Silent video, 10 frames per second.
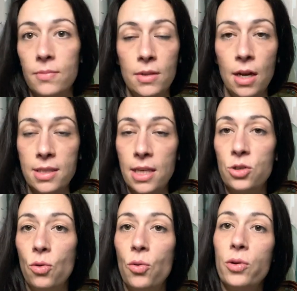
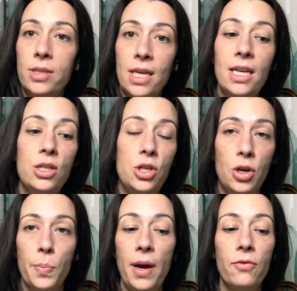essential oils into your
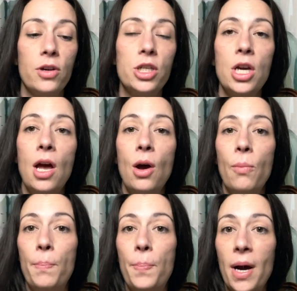beverage,
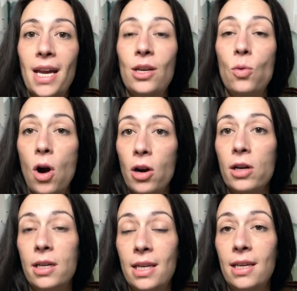but you are
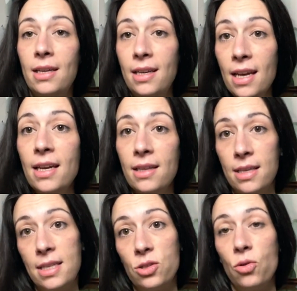getting
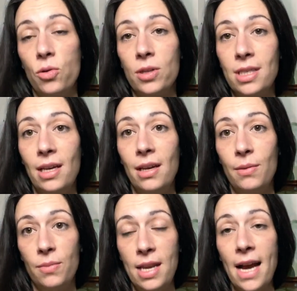essential oils
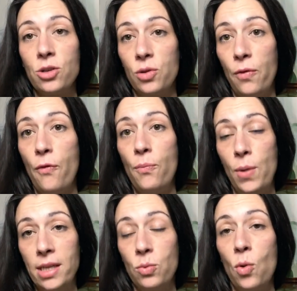naturally
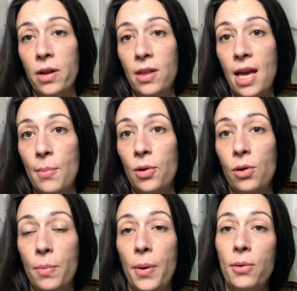is one of the chemical
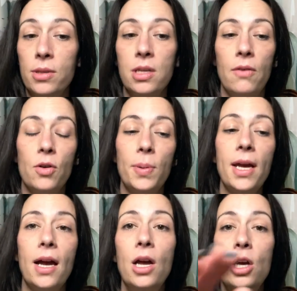components of your
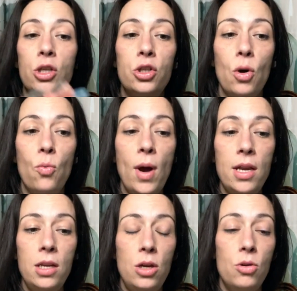plant. So
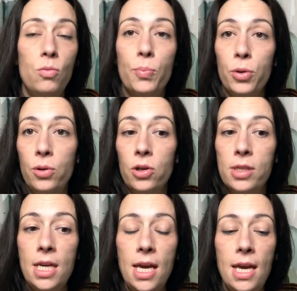when you brew your
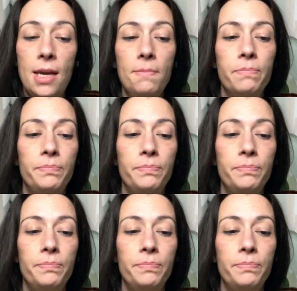tea,